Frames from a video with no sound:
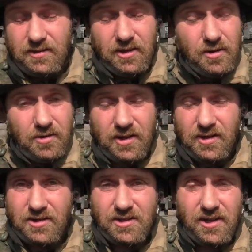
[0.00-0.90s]
don't
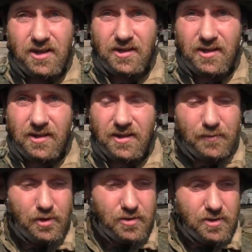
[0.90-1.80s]
understand it.
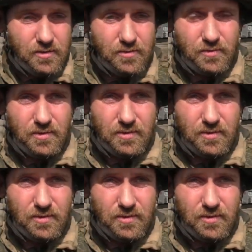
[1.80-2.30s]
If you know